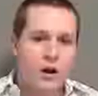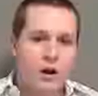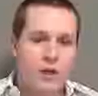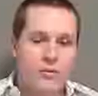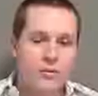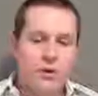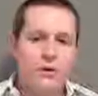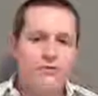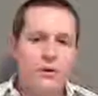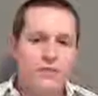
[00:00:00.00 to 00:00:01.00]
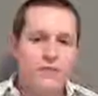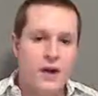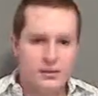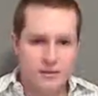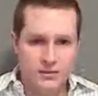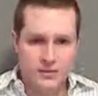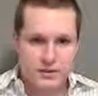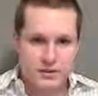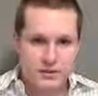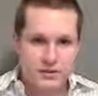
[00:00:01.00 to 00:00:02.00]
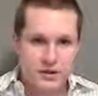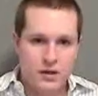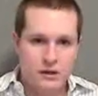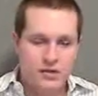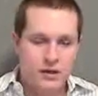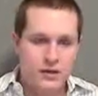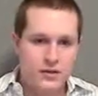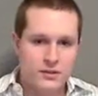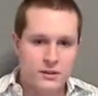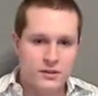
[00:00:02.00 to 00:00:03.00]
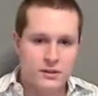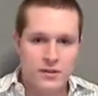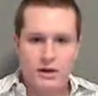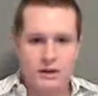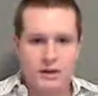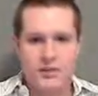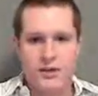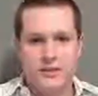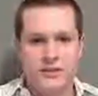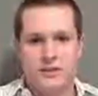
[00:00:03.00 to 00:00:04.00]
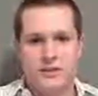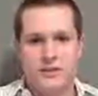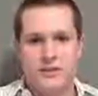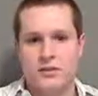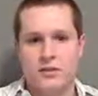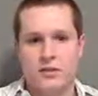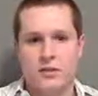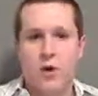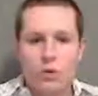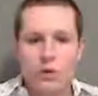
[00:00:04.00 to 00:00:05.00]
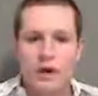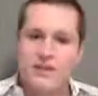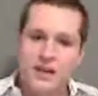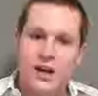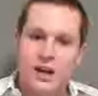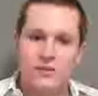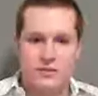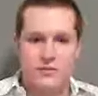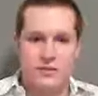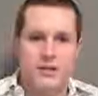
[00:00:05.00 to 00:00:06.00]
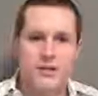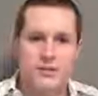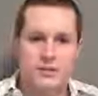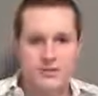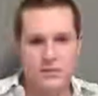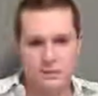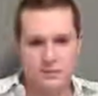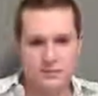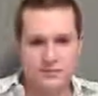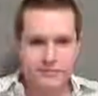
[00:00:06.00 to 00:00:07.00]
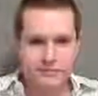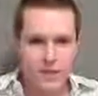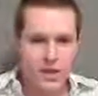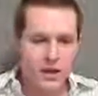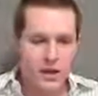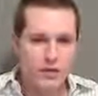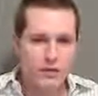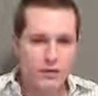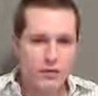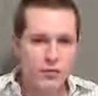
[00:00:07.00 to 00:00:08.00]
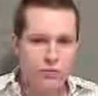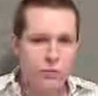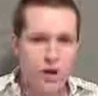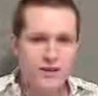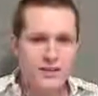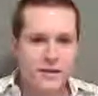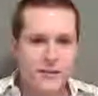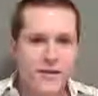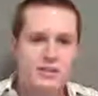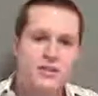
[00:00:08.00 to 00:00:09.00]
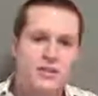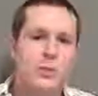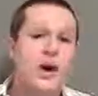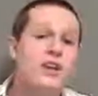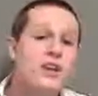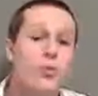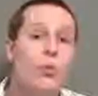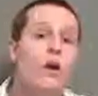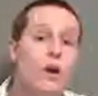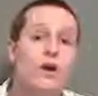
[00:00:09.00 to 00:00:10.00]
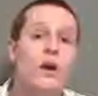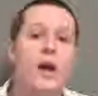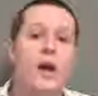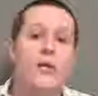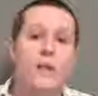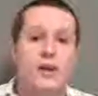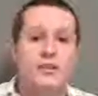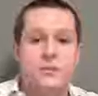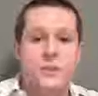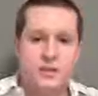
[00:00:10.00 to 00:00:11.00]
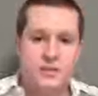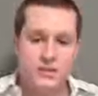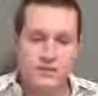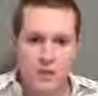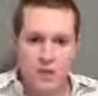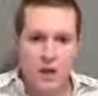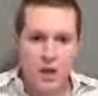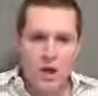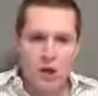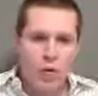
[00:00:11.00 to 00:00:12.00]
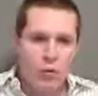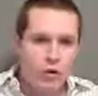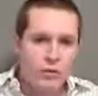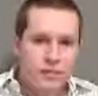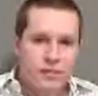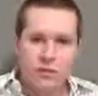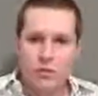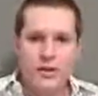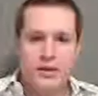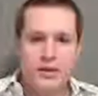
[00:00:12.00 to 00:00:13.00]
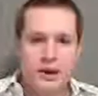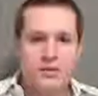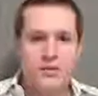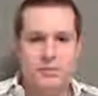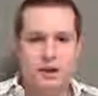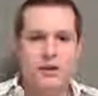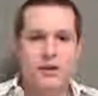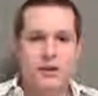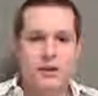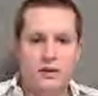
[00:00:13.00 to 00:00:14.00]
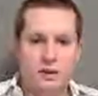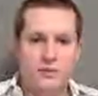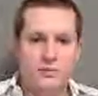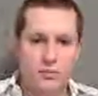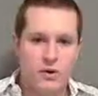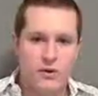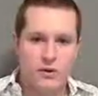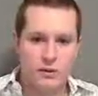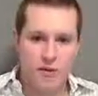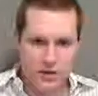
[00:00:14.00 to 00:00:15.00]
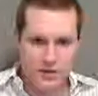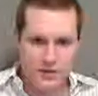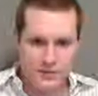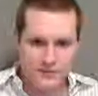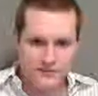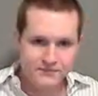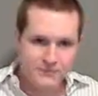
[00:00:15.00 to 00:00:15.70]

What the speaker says: Okay, but when our forefathers started this country, parents made these decisions. Localized towns made these decisions. And why does that make sense? Why did it work, and why does it make sense? Well, it worked because nobody cares about kids more than the parents.